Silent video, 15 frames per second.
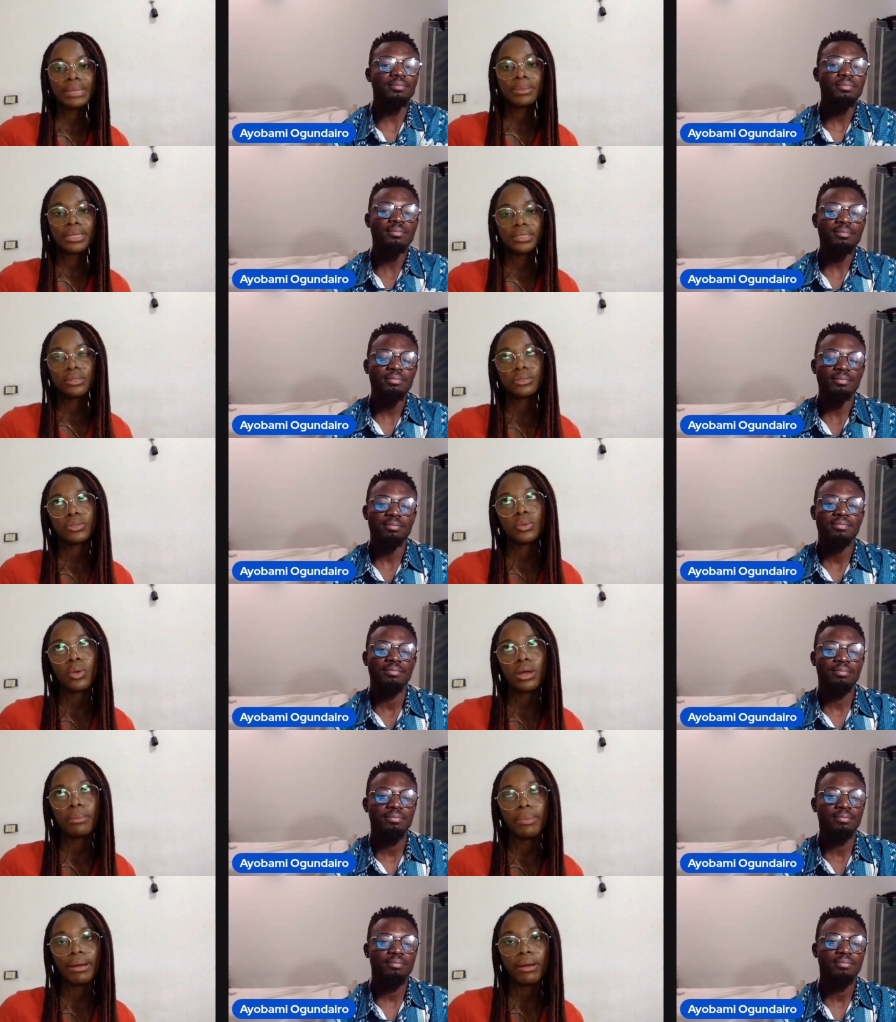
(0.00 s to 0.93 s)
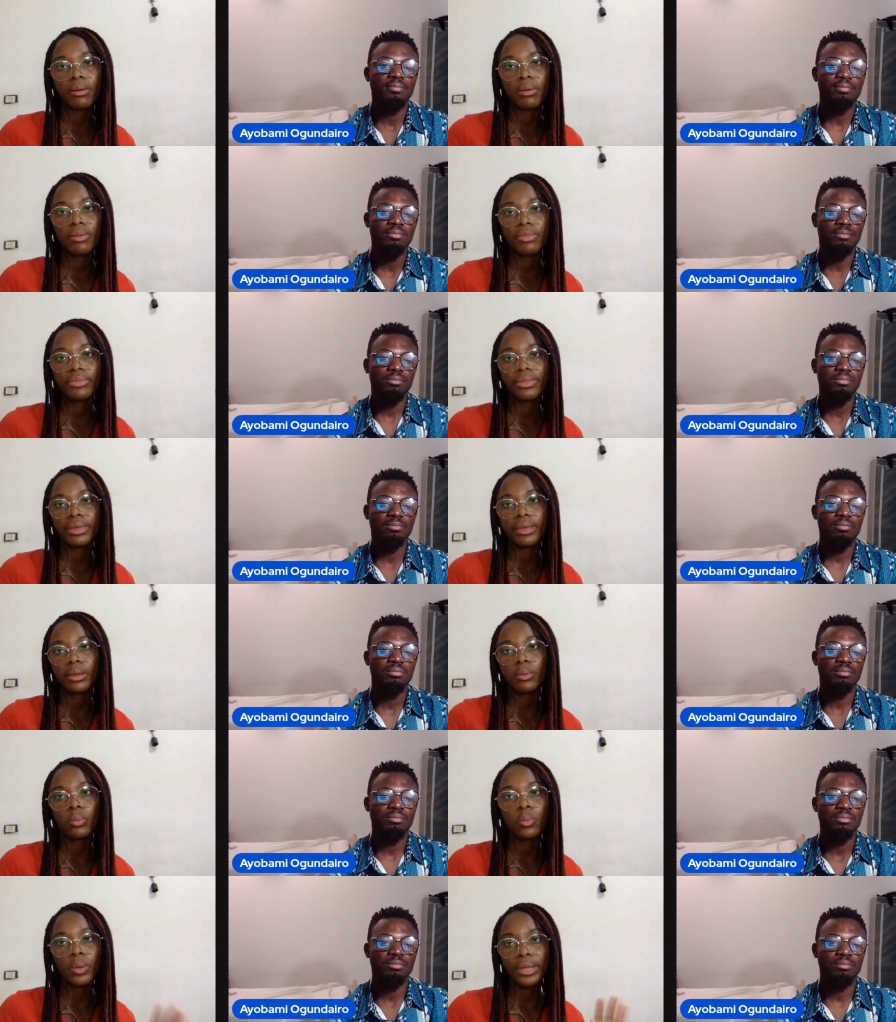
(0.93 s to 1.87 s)
Speaker 1: up, let's just talk about the
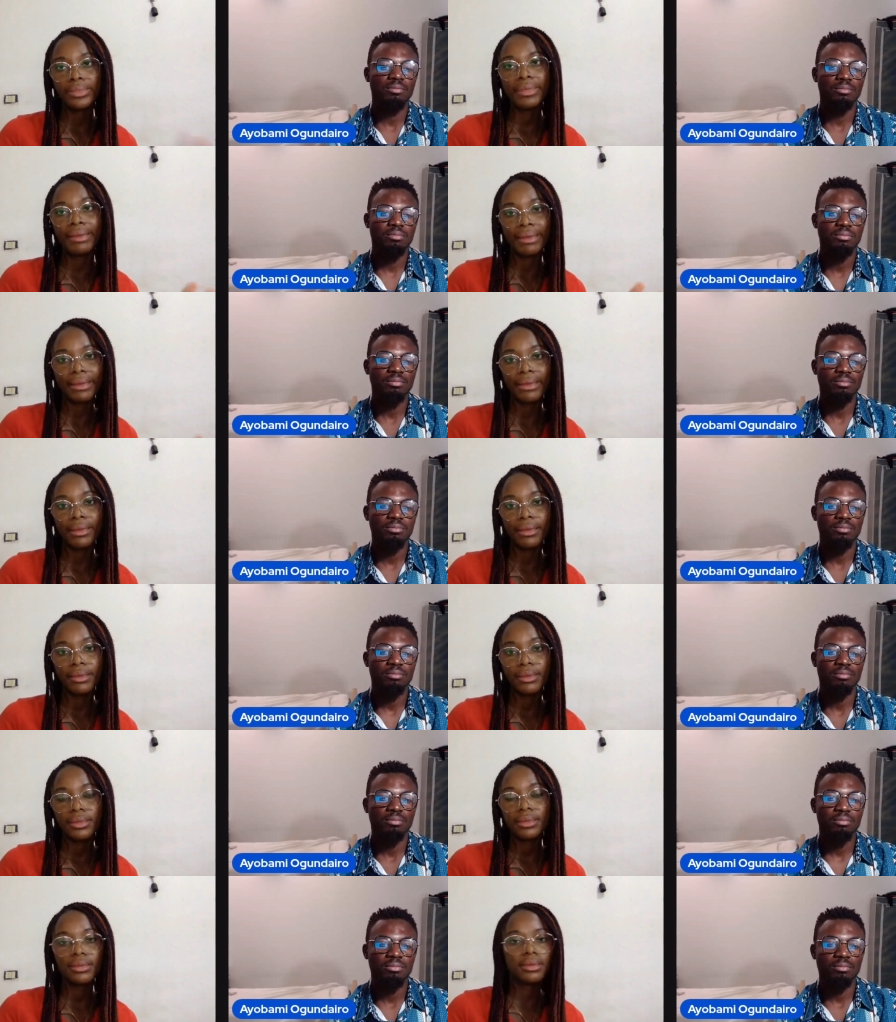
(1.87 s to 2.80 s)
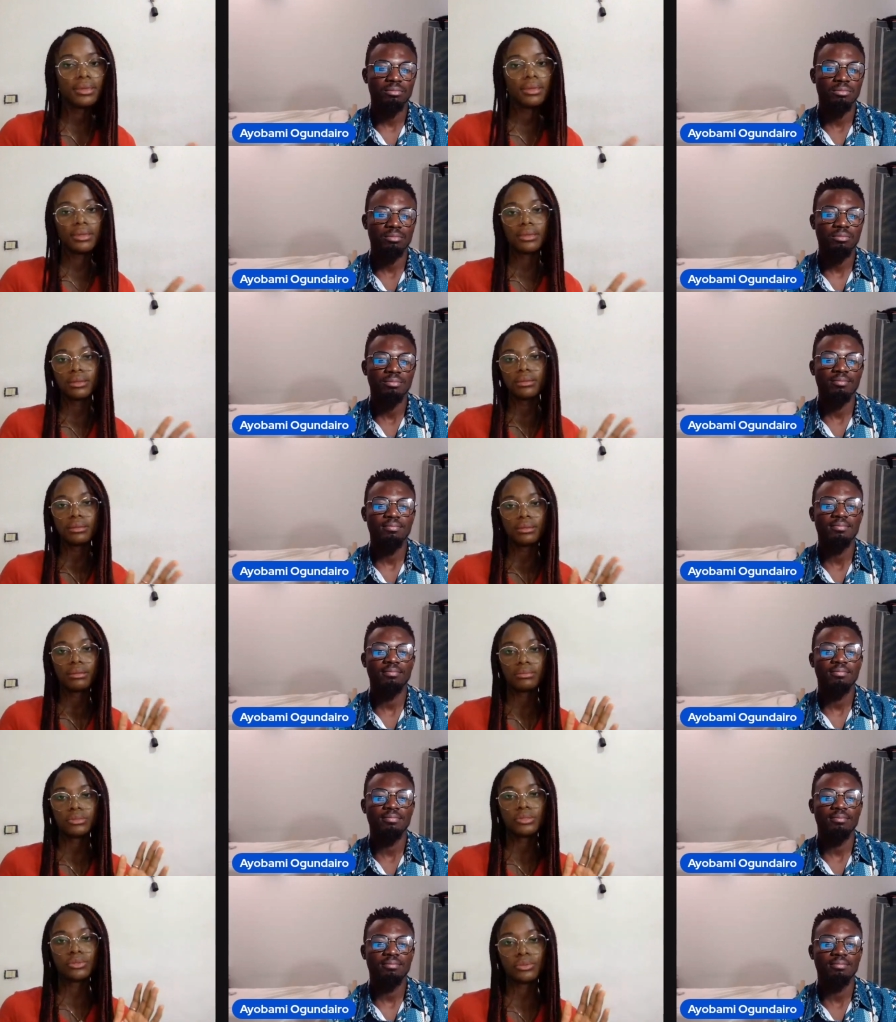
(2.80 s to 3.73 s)
weather in
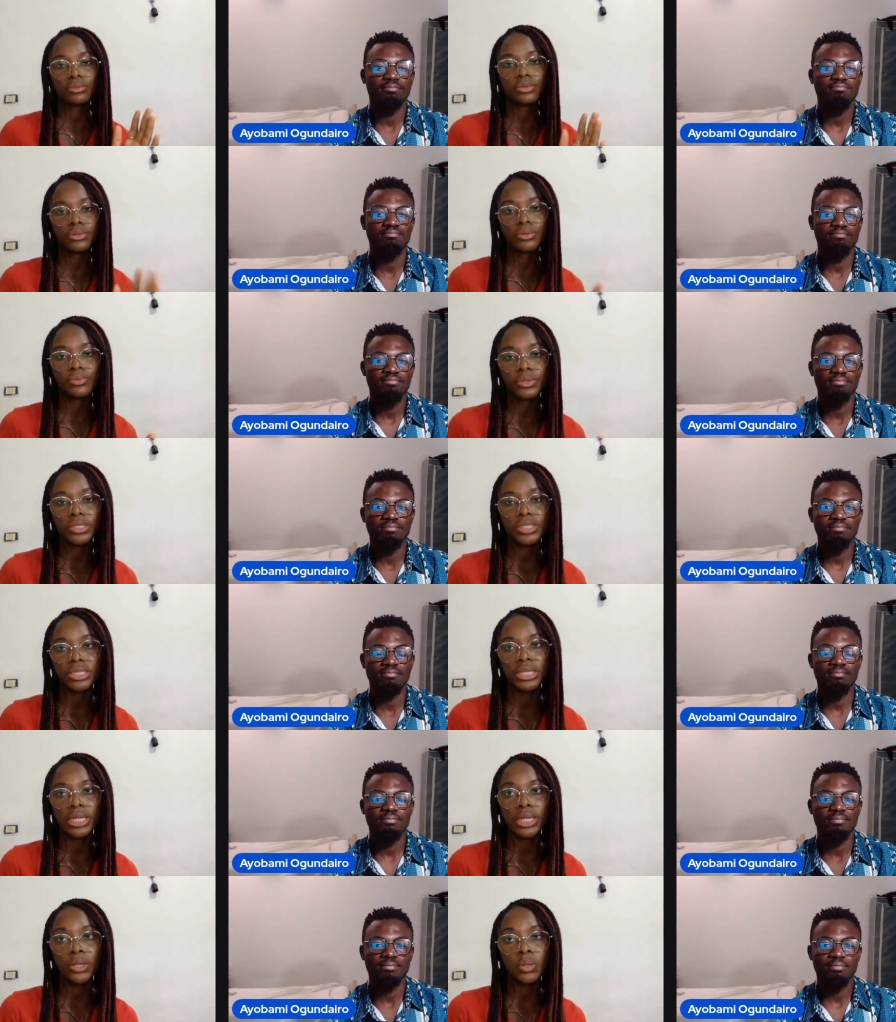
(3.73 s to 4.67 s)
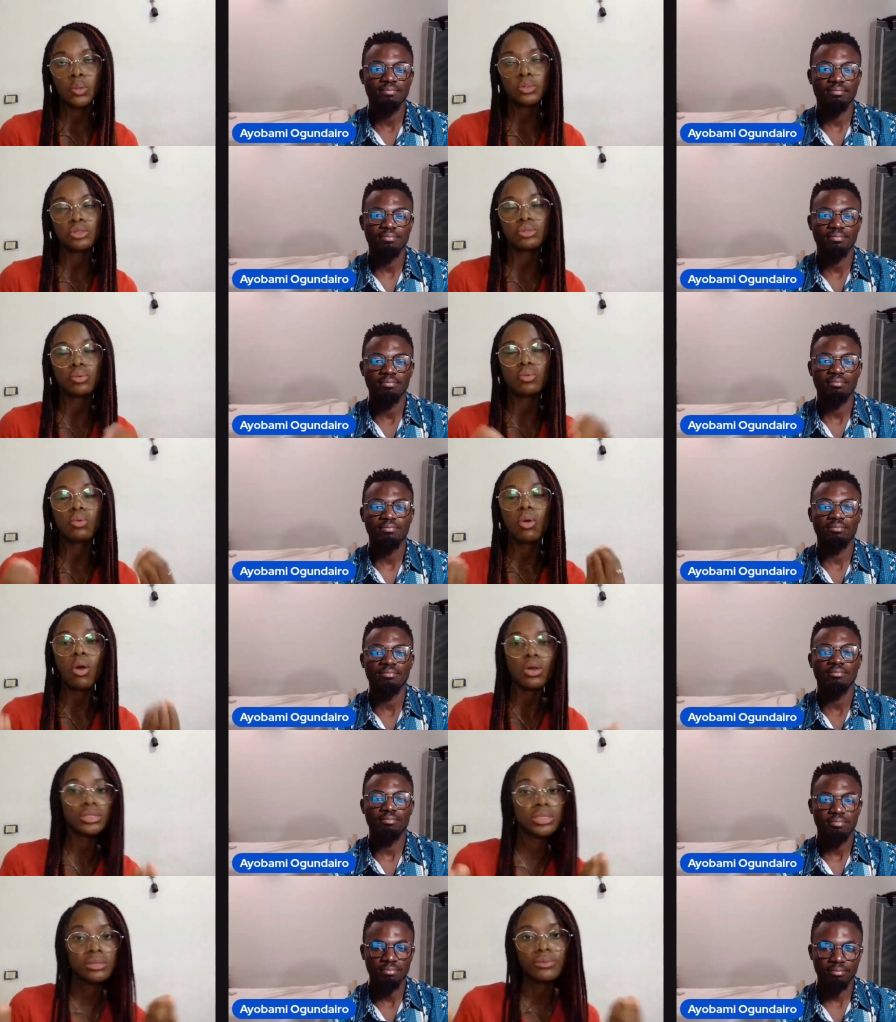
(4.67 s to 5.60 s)
you know your region, and then also
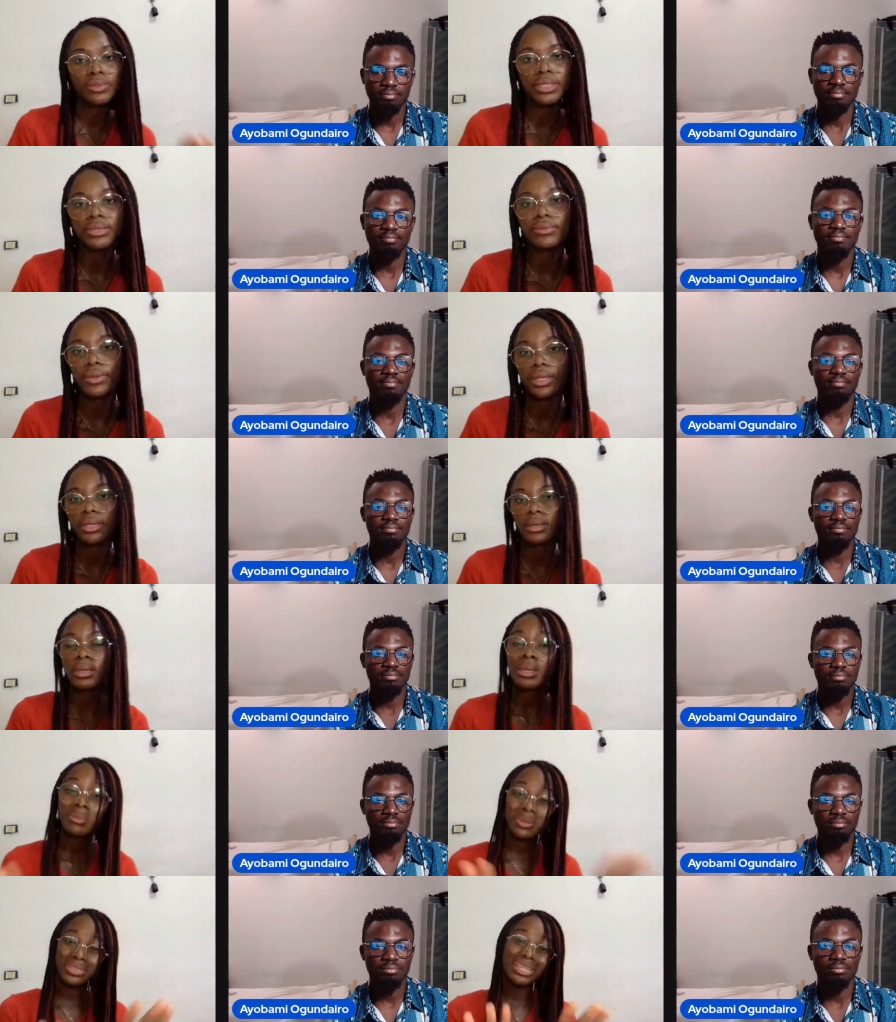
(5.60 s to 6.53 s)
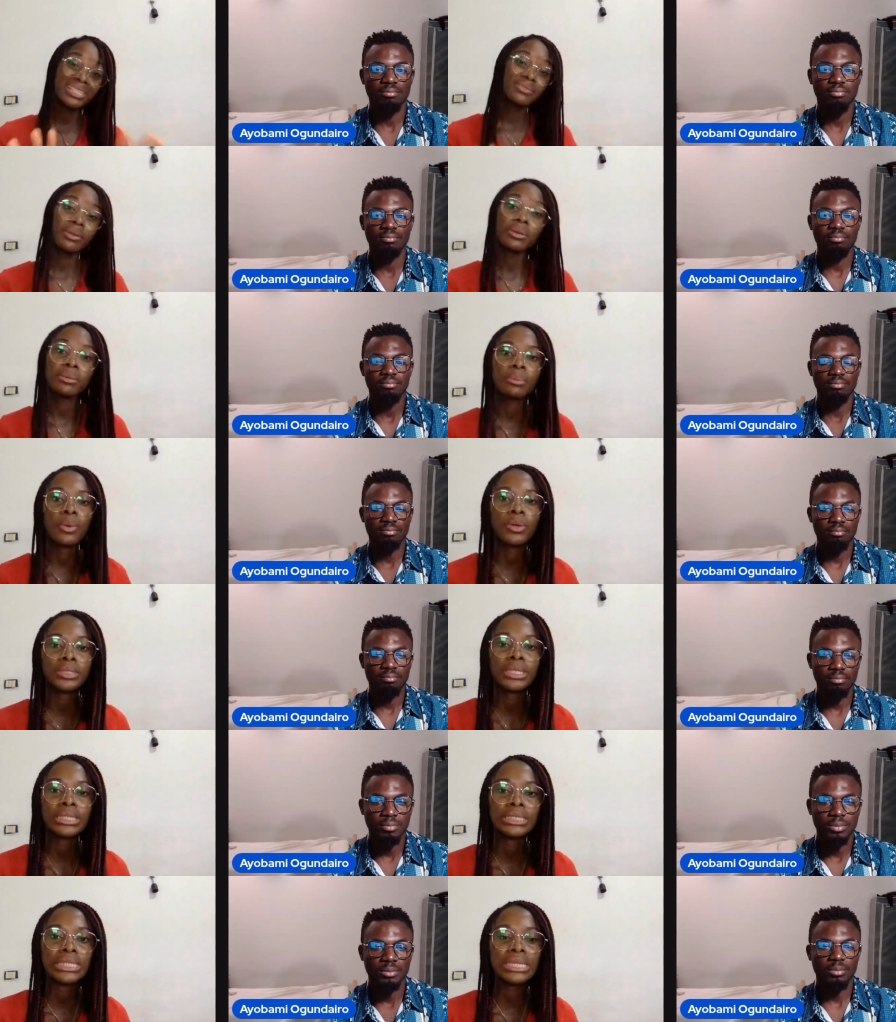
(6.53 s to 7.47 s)
cost of living, because that's very important.